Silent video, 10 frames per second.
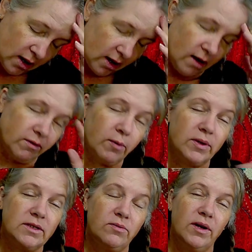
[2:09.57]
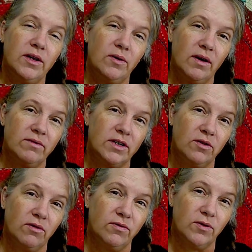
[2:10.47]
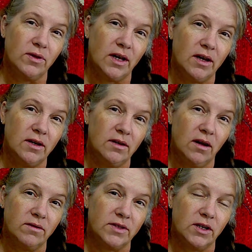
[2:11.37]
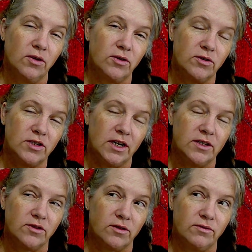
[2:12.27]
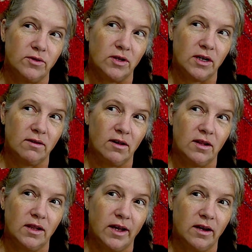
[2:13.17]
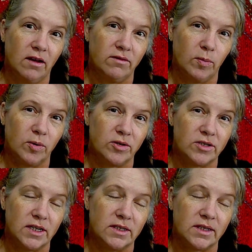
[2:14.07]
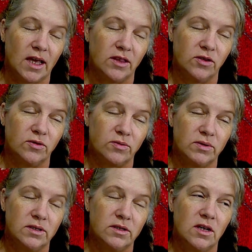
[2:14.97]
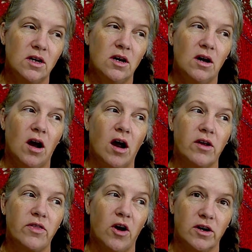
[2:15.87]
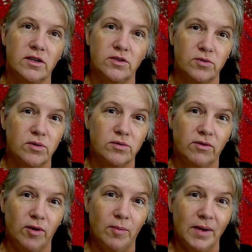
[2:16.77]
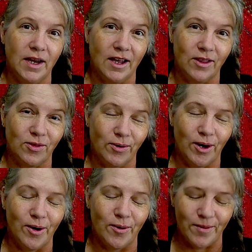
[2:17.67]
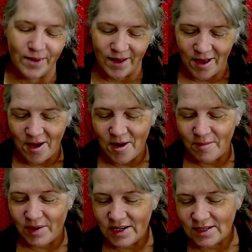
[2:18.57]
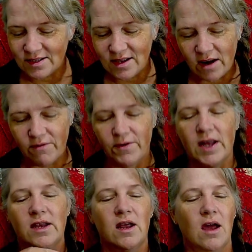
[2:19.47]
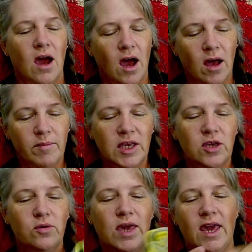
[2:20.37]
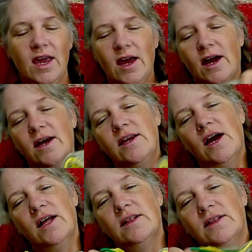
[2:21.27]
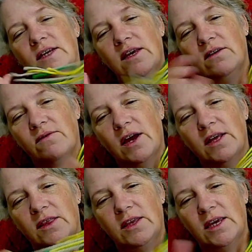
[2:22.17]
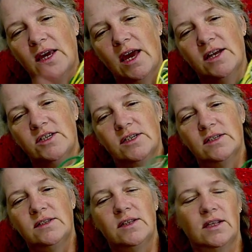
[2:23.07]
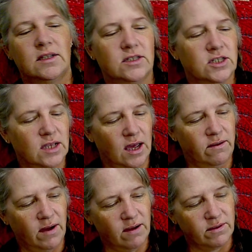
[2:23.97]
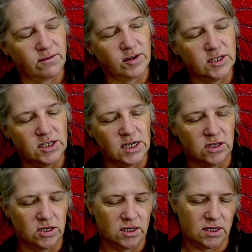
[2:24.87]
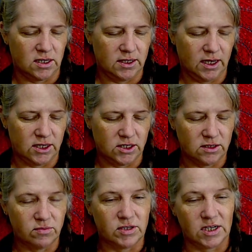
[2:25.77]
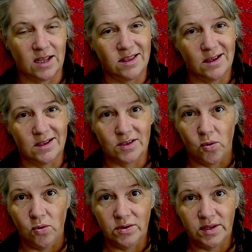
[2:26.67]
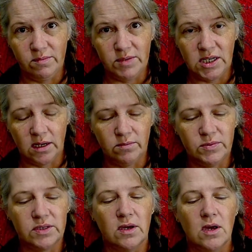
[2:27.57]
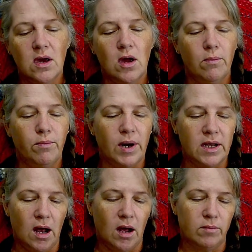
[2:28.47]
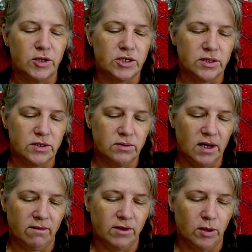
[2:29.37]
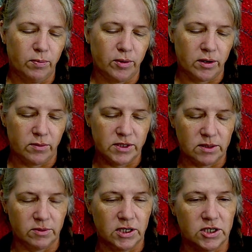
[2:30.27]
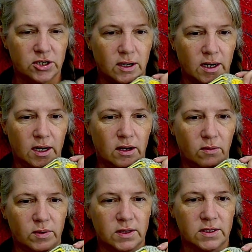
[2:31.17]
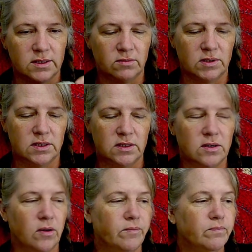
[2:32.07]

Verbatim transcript: every once in a while you have to do a full line of single crochets or full line of double crochets and those ones are the hardest rows for me to get through. But it is a lot of fun. Um, you can leave the edges and just kind of have a fringy look on the edges, which I think is cool sometimes. But um, there's also an envelope border, which I'm going to try with this one. So